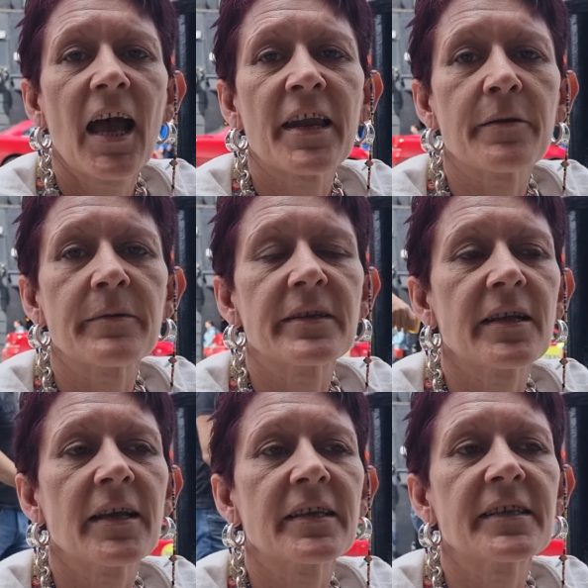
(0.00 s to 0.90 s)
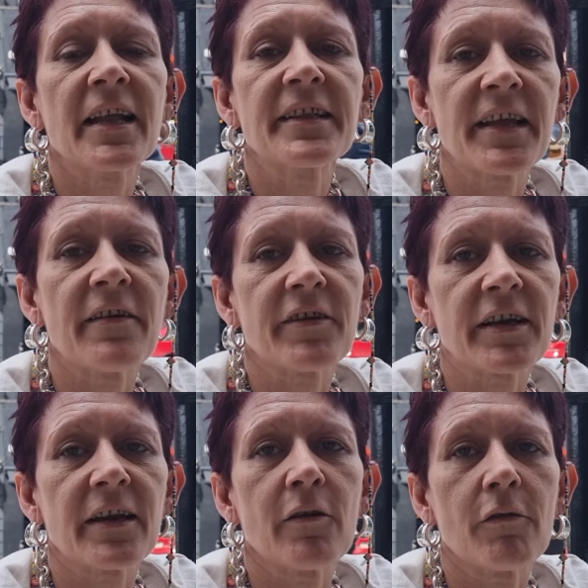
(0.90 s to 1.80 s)
and it was like they'll
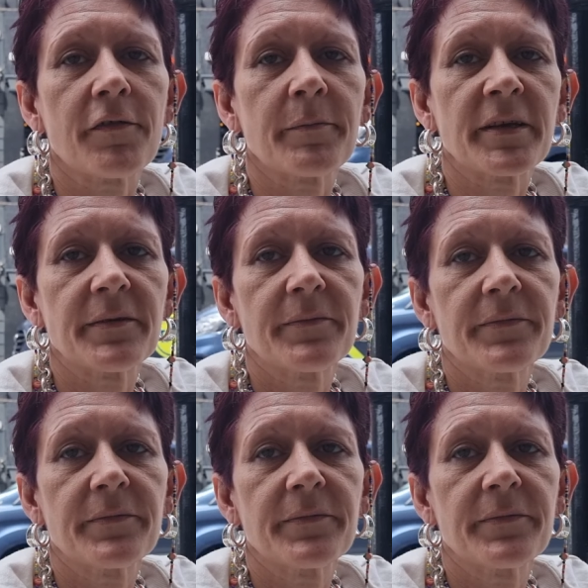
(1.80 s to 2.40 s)
never get over me.